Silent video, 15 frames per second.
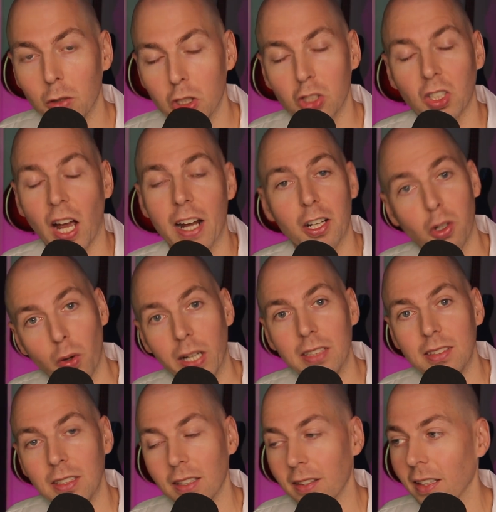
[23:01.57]
which is kind of
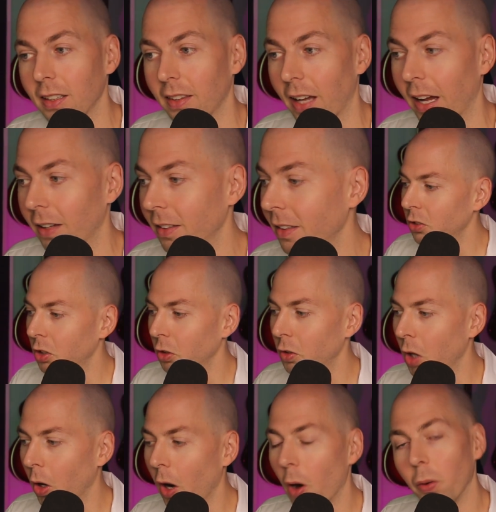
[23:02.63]
crazy to think that. So
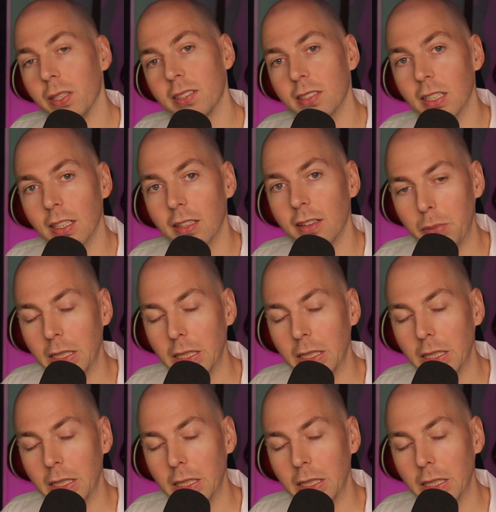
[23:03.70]
don't always think